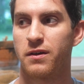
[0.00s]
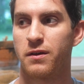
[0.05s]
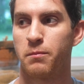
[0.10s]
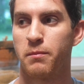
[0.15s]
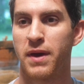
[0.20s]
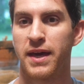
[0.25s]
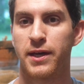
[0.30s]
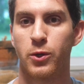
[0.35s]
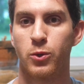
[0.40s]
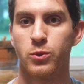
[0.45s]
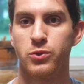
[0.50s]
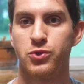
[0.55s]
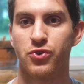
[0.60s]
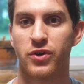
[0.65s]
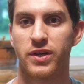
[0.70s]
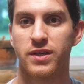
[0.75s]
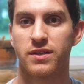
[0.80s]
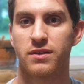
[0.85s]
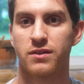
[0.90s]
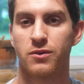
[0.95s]
mango
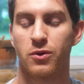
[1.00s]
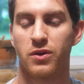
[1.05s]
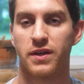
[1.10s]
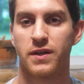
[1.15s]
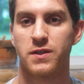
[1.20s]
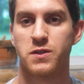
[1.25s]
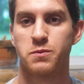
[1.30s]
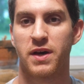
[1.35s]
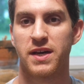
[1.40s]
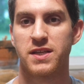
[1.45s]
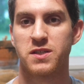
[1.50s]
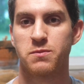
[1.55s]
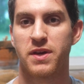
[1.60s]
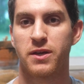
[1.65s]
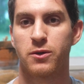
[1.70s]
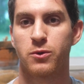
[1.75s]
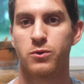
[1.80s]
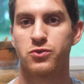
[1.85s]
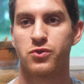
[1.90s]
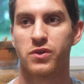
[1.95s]
drink or like a spiced
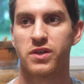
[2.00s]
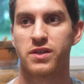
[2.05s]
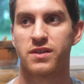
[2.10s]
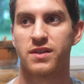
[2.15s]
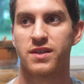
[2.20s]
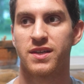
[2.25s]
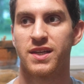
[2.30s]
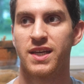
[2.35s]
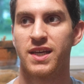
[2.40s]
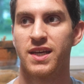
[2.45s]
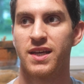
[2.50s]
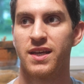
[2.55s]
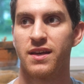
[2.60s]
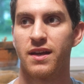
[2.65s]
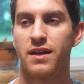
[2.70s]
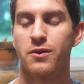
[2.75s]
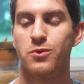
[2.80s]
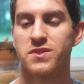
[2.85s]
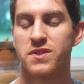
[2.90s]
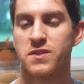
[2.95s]
mango drink,
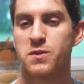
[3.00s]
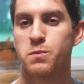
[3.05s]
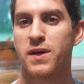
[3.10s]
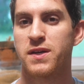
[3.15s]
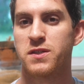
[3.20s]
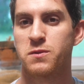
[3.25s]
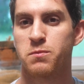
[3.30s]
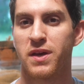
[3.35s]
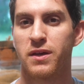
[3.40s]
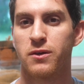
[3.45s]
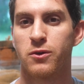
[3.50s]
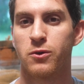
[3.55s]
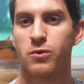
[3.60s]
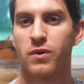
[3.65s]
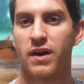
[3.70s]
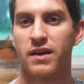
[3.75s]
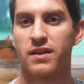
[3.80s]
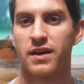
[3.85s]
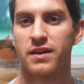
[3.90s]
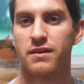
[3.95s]
and it was a spiced mango
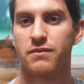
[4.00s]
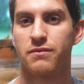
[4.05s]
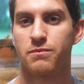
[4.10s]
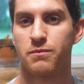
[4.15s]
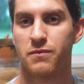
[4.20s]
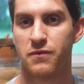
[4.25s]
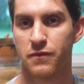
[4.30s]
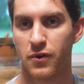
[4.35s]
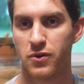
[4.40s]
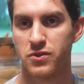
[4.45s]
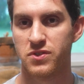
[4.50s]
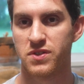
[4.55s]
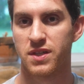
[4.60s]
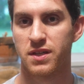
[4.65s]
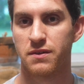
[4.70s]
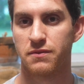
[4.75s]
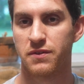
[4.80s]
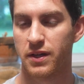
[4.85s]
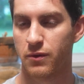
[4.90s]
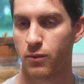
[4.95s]
at like first
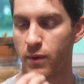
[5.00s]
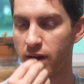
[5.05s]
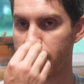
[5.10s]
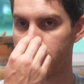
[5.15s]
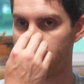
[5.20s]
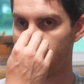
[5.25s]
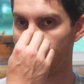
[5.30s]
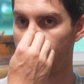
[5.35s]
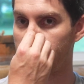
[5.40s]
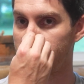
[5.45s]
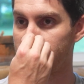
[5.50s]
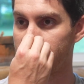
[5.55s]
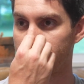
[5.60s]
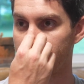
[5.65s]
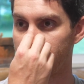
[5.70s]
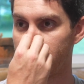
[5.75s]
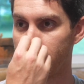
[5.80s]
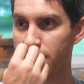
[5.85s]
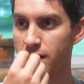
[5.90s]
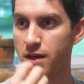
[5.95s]
sniff, like right in the opening.
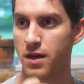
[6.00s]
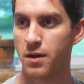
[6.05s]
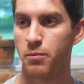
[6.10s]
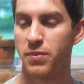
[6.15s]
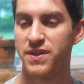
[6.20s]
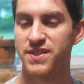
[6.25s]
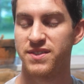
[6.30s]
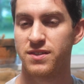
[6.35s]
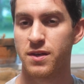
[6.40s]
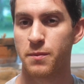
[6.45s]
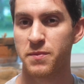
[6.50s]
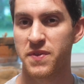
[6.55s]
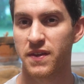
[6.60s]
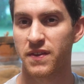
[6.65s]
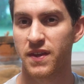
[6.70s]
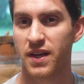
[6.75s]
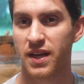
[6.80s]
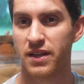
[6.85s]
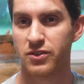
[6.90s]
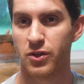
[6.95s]
But something
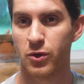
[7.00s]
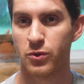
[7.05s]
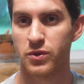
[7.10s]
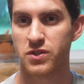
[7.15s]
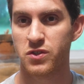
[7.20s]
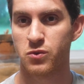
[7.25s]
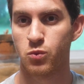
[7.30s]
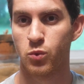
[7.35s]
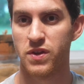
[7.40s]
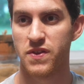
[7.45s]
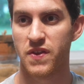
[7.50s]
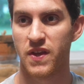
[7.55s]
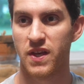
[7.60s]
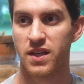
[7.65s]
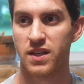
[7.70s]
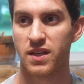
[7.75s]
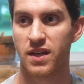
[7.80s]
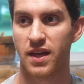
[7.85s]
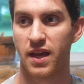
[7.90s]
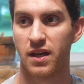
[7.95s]
that I noticed with
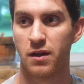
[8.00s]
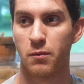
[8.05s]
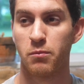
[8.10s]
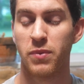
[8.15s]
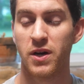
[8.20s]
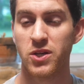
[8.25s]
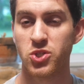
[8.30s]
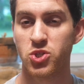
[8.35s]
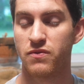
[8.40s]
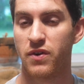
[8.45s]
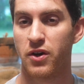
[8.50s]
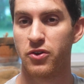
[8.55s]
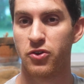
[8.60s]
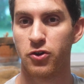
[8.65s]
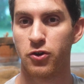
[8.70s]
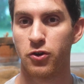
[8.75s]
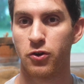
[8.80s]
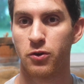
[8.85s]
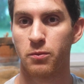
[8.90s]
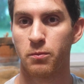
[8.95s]
it and a bunch of
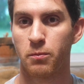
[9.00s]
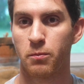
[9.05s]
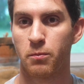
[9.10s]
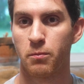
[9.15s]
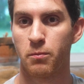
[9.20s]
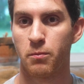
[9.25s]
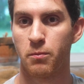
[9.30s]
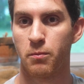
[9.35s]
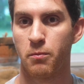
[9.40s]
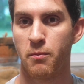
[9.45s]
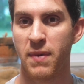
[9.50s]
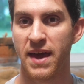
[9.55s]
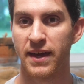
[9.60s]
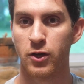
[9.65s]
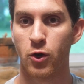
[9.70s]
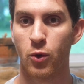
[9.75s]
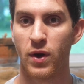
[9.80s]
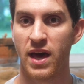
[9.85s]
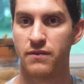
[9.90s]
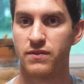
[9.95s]
other
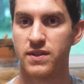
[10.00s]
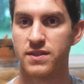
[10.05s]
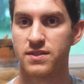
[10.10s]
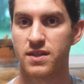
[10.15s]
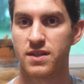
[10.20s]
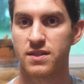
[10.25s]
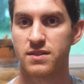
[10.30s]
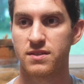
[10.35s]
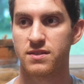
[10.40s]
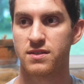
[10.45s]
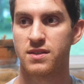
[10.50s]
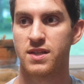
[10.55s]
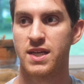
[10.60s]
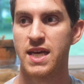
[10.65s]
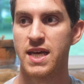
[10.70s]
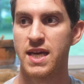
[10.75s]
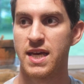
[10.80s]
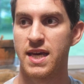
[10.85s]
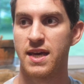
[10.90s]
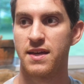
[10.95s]
mango heavy scents
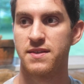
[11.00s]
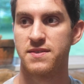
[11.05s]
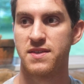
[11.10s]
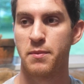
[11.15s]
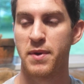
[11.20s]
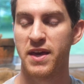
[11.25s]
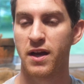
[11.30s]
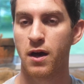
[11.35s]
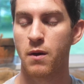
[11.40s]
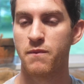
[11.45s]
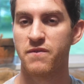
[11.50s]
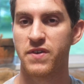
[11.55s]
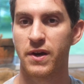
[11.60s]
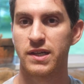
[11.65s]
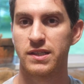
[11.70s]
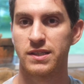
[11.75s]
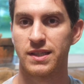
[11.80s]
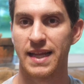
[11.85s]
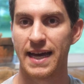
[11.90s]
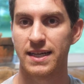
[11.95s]
is they become
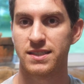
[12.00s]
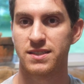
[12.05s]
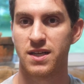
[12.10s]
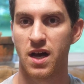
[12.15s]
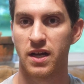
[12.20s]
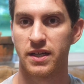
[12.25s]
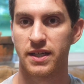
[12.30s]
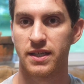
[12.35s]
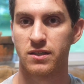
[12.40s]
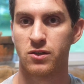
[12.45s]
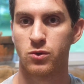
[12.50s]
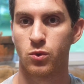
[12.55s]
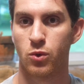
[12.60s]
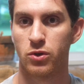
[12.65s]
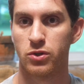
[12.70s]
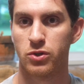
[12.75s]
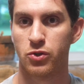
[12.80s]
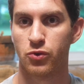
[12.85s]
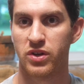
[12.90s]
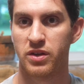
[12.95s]
very lactonic
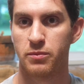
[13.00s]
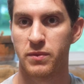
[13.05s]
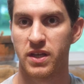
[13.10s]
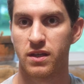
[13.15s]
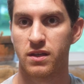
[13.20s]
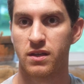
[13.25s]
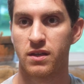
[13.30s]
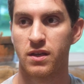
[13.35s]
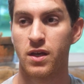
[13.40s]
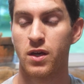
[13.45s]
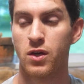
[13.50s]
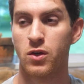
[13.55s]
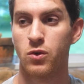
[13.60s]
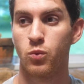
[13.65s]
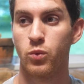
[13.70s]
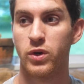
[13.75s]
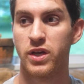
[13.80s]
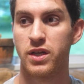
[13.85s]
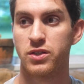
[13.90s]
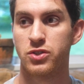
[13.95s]
or creamy,
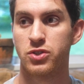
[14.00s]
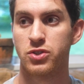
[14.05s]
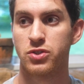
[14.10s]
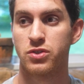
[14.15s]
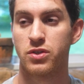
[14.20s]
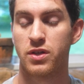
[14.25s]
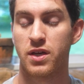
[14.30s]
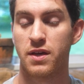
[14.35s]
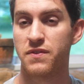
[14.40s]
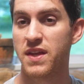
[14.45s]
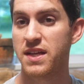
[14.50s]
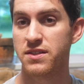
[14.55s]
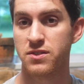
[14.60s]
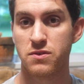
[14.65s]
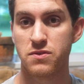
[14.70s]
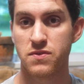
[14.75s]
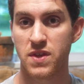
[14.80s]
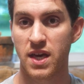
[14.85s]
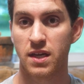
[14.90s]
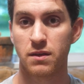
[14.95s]
which if that's your
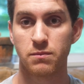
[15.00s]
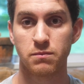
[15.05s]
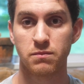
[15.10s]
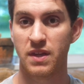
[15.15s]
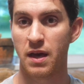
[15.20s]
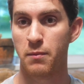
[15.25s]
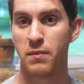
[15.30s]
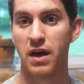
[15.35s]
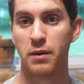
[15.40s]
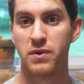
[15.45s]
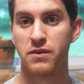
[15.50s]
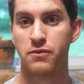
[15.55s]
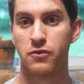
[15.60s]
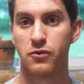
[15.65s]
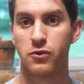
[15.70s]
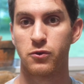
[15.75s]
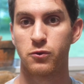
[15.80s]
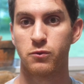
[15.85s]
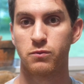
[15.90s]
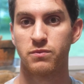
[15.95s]
thing, that might be for
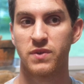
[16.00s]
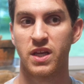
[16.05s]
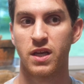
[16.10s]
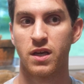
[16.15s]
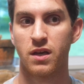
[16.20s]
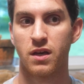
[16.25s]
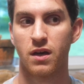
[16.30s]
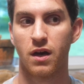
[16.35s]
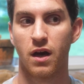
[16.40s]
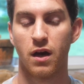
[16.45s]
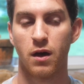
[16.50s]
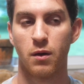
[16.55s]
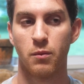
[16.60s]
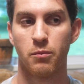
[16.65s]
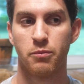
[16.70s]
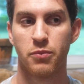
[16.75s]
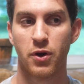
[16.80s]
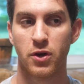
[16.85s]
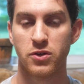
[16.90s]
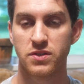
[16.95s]
you.
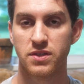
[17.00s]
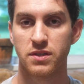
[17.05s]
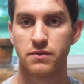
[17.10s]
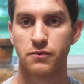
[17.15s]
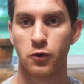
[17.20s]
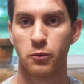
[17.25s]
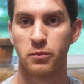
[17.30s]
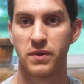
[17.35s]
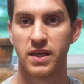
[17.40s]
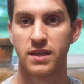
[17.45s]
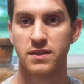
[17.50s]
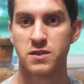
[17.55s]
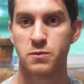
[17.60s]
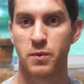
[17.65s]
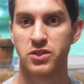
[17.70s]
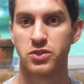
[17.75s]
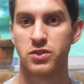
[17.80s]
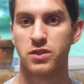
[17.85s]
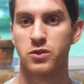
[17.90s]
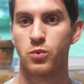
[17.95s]
Personally for me,
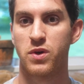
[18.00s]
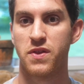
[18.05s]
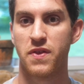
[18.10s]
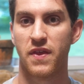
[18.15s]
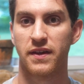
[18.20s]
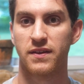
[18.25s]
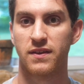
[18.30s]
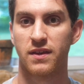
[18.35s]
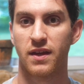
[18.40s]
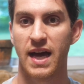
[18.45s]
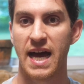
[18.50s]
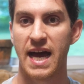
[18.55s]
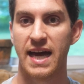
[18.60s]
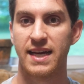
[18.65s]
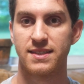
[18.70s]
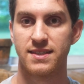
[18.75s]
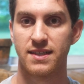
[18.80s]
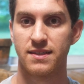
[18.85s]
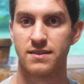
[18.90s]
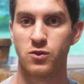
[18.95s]
especially with like the high
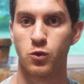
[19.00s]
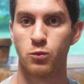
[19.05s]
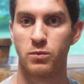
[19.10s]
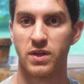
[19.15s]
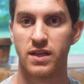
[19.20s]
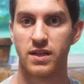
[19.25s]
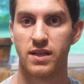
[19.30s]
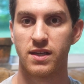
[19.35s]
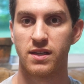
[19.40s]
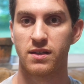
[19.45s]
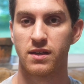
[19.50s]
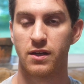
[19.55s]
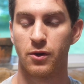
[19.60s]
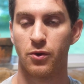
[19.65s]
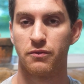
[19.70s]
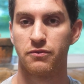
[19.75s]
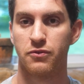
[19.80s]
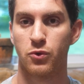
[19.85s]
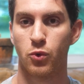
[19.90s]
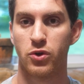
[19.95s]
dense humidity here
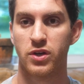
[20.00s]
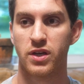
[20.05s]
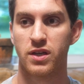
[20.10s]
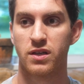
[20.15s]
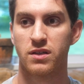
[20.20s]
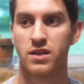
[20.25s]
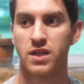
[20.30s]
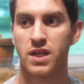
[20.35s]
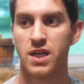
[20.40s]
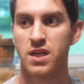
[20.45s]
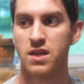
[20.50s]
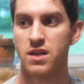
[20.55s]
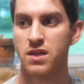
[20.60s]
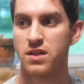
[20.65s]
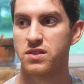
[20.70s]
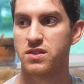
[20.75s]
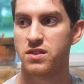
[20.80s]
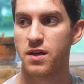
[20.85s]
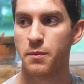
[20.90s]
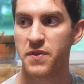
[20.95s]
in Florida,
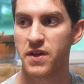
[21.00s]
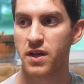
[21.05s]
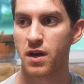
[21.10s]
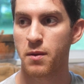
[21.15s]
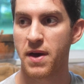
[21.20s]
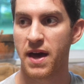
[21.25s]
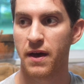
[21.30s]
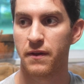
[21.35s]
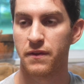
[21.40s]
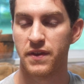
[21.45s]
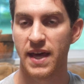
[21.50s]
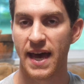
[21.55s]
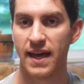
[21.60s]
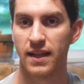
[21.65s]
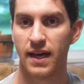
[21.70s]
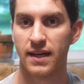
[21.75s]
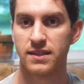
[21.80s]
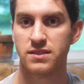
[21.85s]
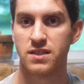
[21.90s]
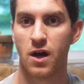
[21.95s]
something about that
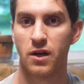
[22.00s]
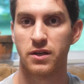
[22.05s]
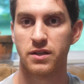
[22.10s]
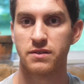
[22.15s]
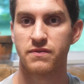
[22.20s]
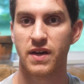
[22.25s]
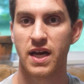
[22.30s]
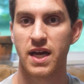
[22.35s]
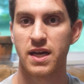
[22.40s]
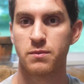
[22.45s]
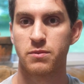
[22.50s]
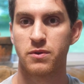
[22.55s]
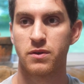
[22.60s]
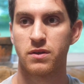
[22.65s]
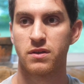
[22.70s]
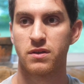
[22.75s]
lactonic vibe,